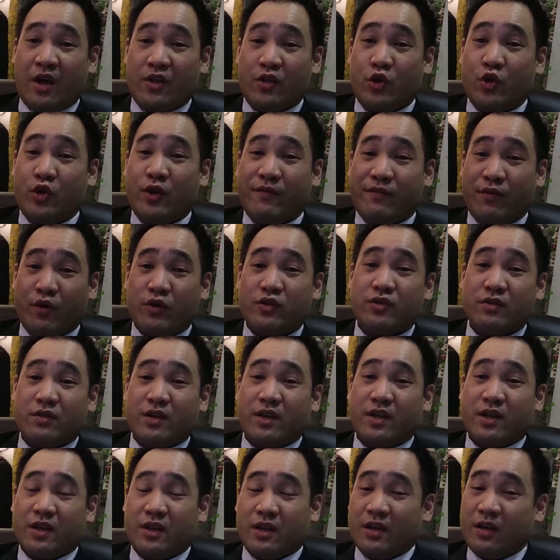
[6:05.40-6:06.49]

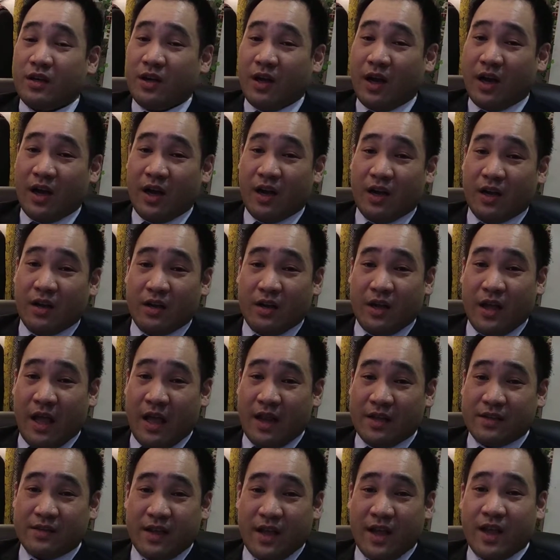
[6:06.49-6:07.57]
universally, it
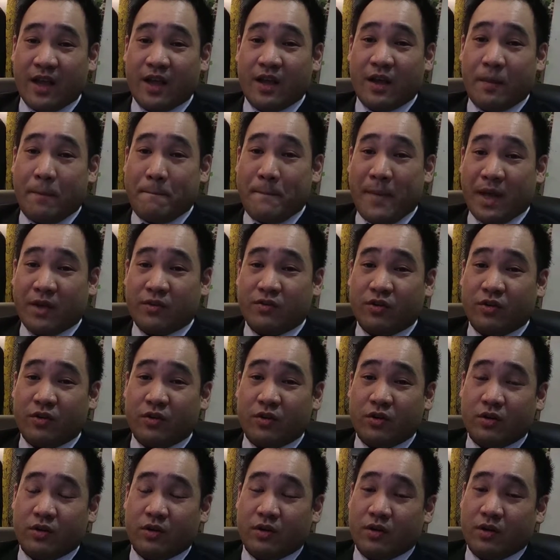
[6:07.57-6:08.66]
is a
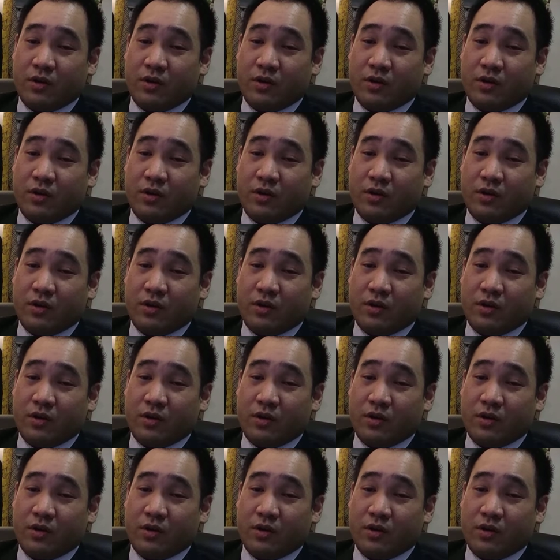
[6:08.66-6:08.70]
mixer